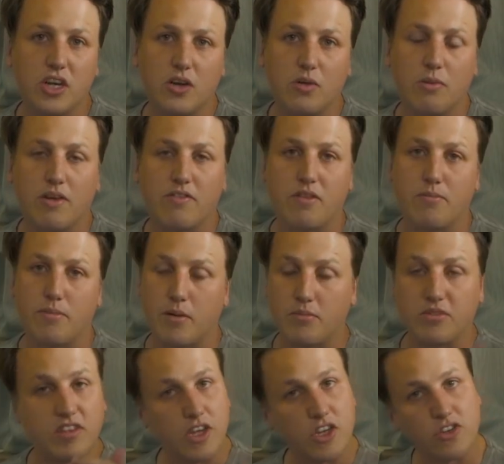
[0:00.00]
I normally have to
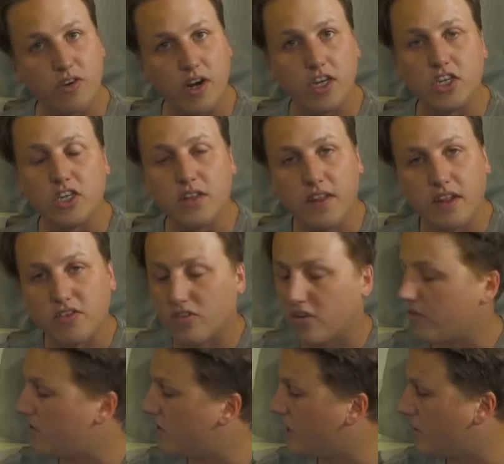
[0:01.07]
bump saturation and that sort
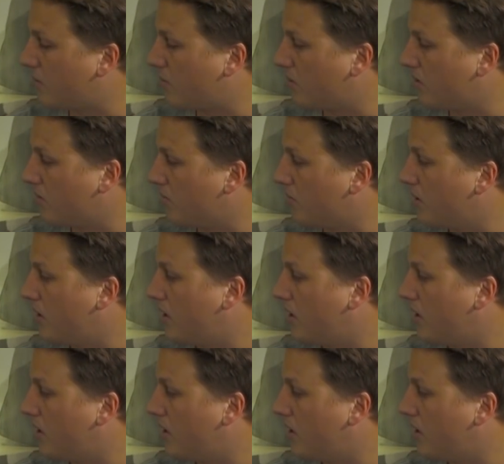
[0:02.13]
of thing up on them.